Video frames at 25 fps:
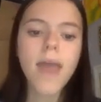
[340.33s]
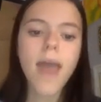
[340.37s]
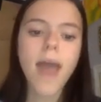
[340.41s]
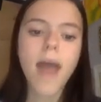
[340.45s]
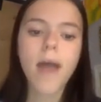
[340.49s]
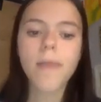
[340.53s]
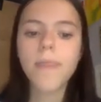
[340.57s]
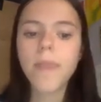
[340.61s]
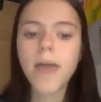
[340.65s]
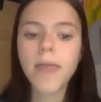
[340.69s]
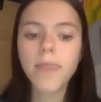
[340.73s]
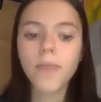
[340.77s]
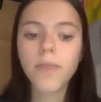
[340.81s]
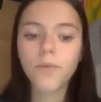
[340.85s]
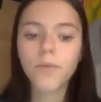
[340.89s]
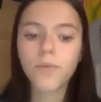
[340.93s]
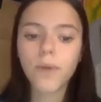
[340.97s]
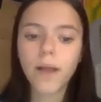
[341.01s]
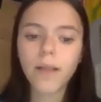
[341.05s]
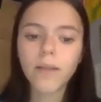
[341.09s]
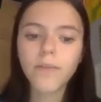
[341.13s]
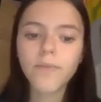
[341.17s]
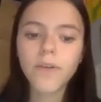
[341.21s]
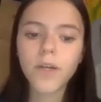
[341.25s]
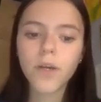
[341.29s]
And then the
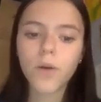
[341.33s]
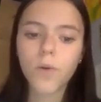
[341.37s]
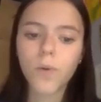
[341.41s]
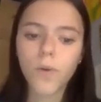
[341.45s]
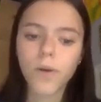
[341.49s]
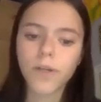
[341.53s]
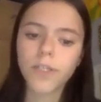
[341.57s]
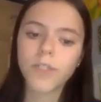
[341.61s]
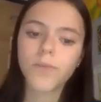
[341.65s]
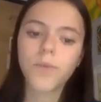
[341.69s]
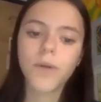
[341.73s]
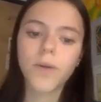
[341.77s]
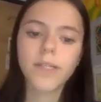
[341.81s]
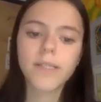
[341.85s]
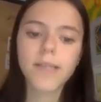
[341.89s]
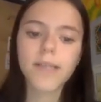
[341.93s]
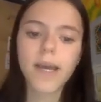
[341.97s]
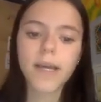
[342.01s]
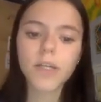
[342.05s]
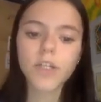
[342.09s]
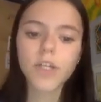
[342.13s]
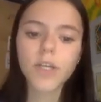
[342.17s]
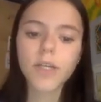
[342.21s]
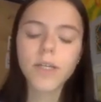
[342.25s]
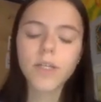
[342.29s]
relevant coursework
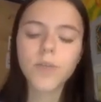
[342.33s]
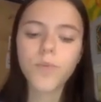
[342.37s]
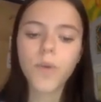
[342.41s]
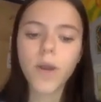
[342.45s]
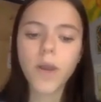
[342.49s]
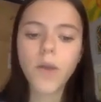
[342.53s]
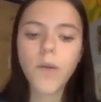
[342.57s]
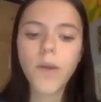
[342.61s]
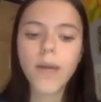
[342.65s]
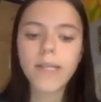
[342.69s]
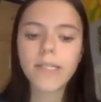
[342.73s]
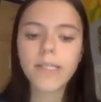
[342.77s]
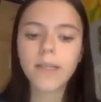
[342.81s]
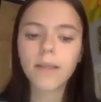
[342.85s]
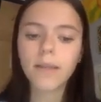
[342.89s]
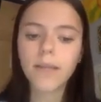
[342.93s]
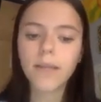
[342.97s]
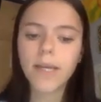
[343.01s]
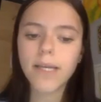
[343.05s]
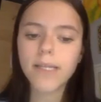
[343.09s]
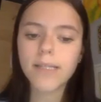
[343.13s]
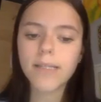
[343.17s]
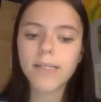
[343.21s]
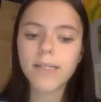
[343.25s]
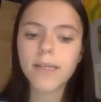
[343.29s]
section is where you get to
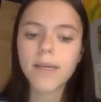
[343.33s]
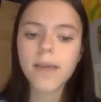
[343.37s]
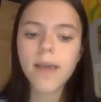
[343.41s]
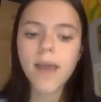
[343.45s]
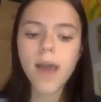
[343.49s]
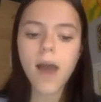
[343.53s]
list